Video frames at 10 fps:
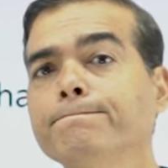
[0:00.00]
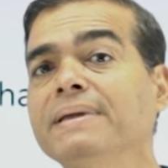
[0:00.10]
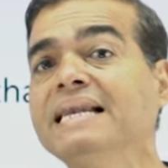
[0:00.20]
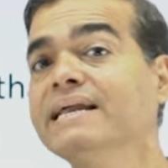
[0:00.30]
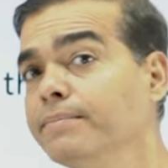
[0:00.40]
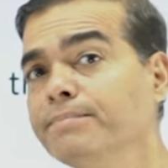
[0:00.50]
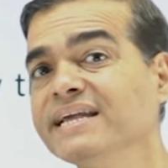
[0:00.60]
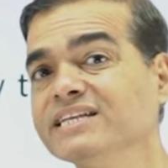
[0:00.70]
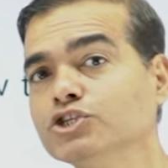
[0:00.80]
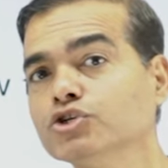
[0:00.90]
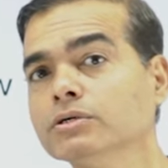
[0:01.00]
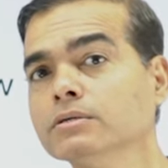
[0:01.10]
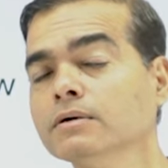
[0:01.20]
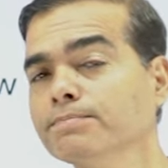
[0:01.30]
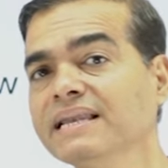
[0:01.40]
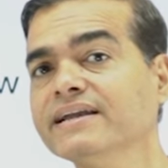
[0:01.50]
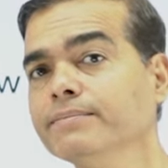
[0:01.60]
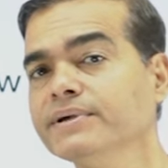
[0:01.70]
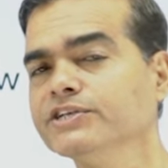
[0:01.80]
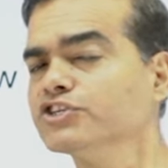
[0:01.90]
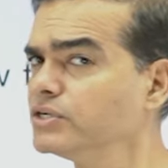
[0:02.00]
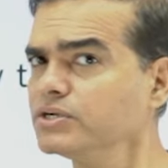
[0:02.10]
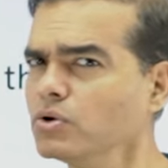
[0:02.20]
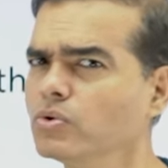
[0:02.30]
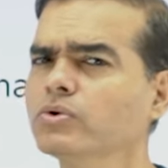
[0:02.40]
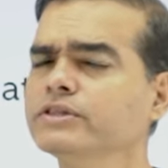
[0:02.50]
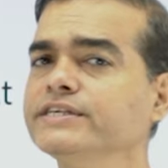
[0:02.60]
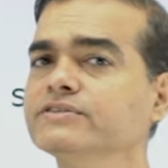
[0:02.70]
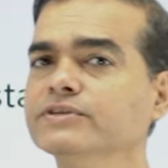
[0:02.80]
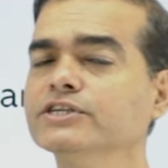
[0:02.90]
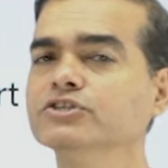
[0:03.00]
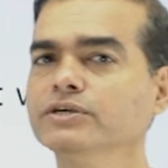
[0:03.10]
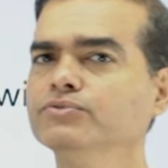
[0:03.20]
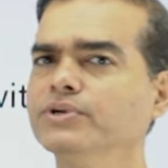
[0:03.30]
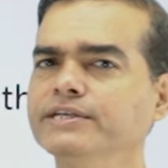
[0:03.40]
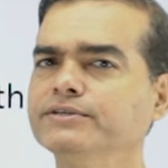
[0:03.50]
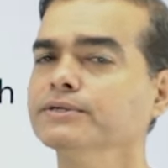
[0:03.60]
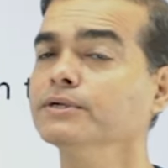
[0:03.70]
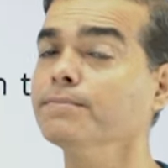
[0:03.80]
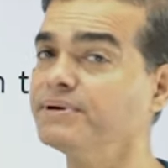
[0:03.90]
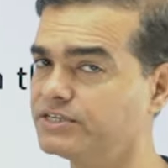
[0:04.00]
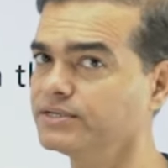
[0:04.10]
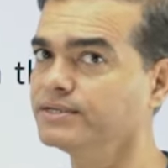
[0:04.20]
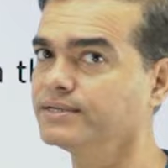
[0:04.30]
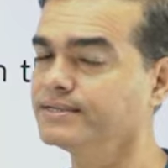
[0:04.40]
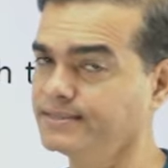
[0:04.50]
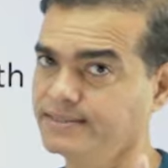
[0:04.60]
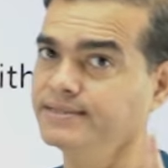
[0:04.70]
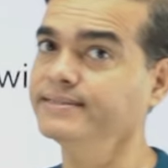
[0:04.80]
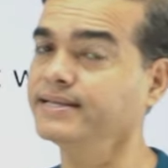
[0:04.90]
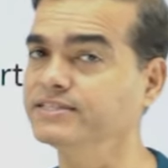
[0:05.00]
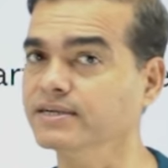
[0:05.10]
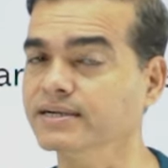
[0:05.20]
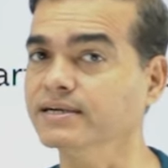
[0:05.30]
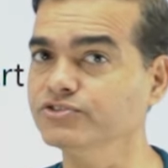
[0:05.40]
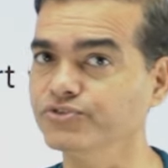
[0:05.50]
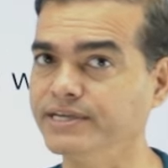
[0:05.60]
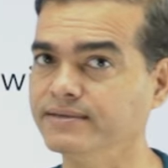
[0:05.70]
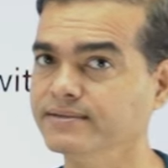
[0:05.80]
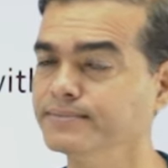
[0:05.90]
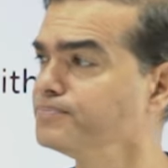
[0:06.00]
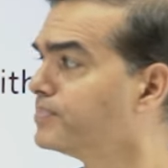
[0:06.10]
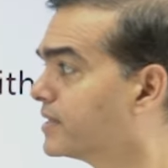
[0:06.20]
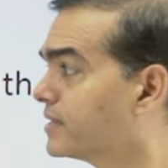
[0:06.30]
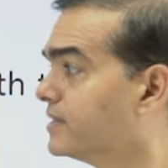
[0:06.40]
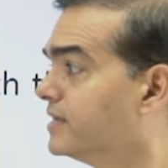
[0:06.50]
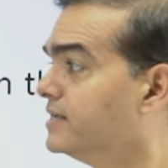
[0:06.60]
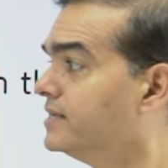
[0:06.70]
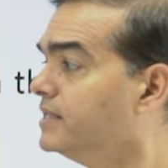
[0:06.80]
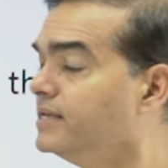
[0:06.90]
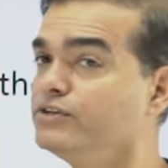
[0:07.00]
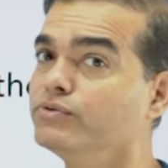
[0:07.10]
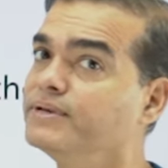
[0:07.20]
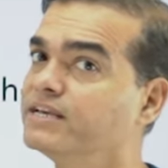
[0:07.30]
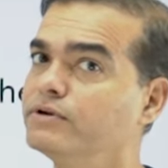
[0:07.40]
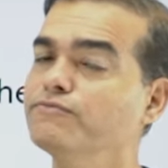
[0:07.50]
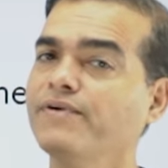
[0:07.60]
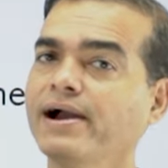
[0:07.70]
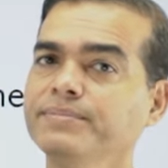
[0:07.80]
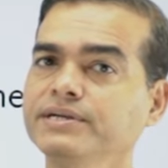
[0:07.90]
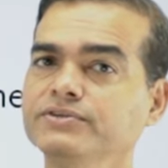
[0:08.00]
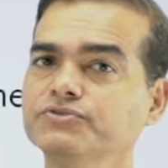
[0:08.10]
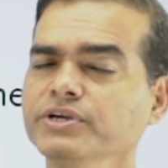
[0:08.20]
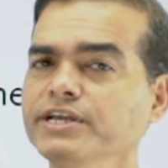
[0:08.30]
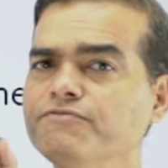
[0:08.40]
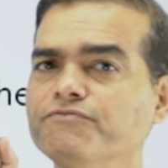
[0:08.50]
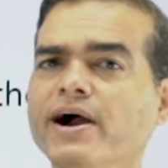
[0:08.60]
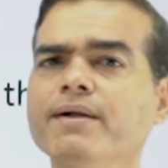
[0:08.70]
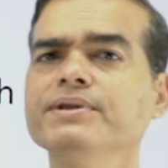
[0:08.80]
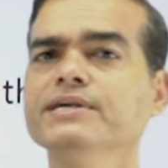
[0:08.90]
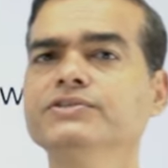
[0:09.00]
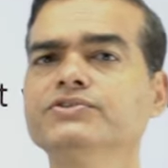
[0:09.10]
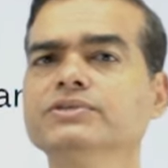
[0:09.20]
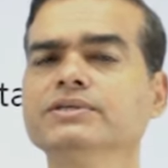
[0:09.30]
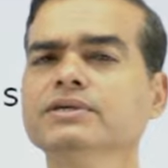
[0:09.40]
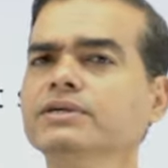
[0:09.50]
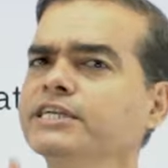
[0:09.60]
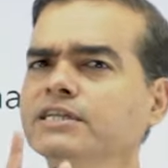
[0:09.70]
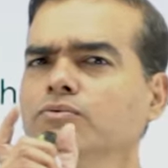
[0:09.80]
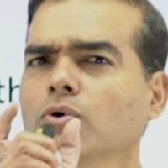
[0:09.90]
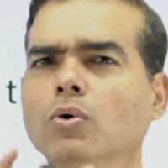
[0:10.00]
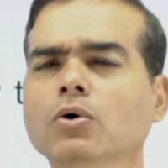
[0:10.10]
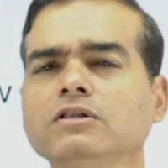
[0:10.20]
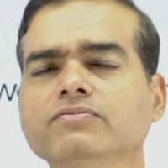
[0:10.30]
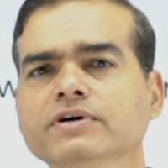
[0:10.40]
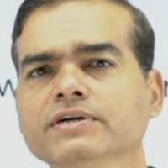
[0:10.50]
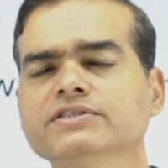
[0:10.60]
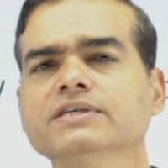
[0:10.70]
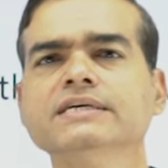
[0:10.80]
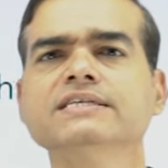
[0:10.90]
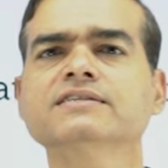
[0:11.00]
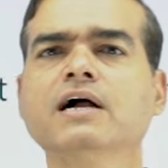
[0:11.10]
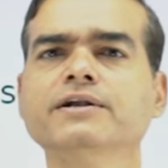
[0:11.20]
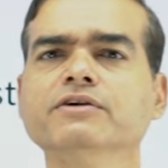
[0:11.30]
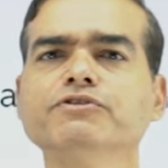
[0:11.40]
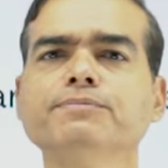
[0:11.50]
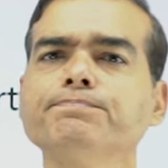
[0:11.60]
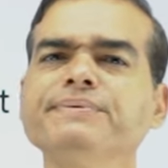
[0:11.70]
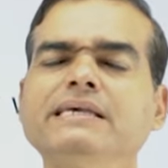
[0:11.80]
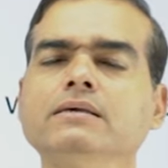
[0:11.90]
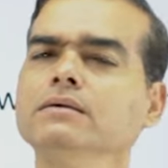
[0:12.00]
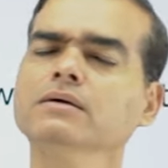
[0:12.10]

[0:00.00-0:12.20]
pilgrimage. All these words you have to write, but there is a constraint. You will be given 5 minutes. In 5 minutes, write down all the words starting with P.